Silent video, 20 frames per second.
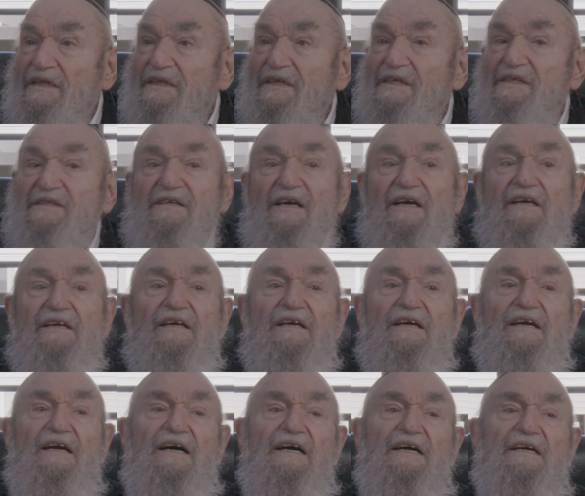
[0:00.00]
The
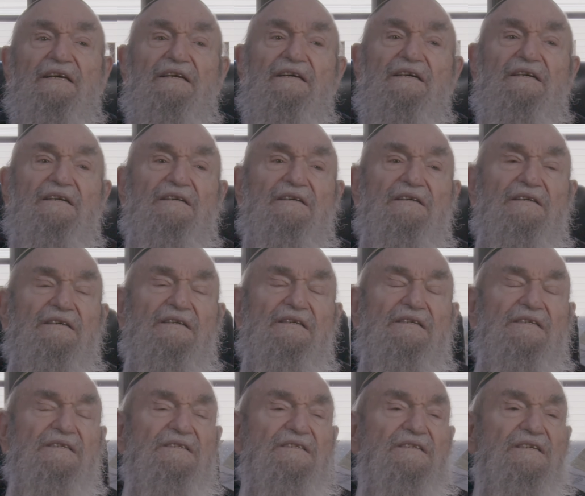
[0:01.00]
second guy
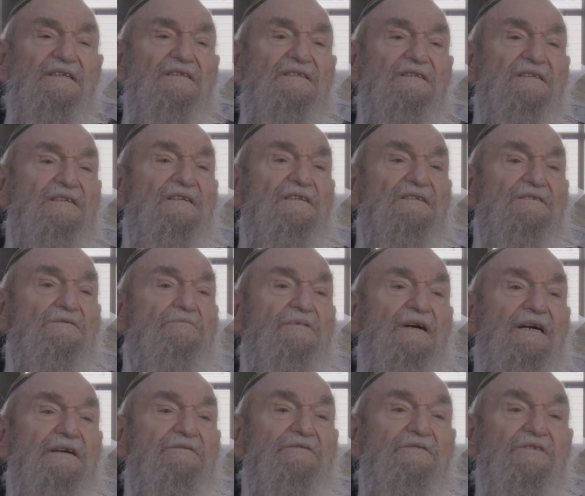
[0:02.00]
says to his
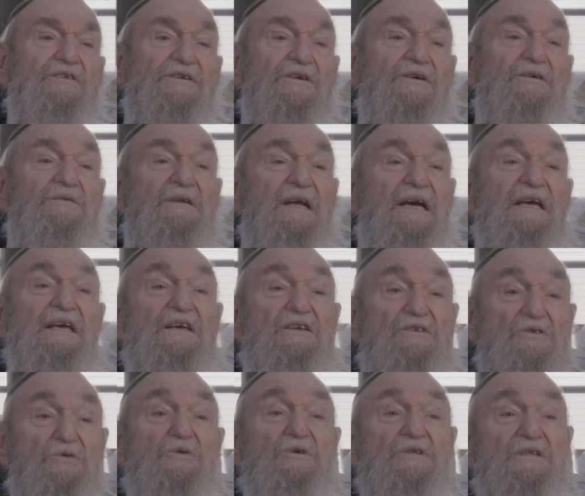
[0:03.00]
wife, You know, they
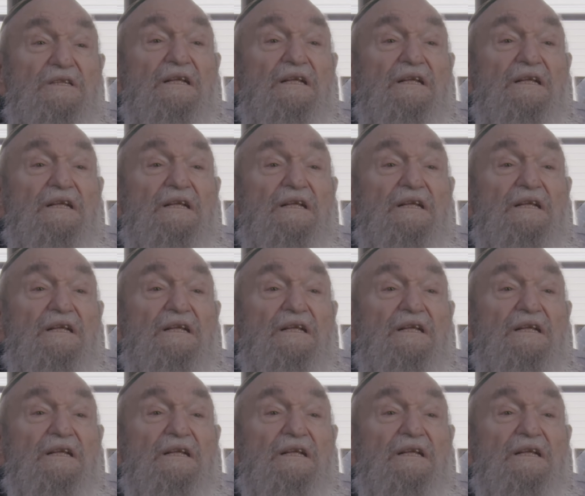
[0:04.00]
eat good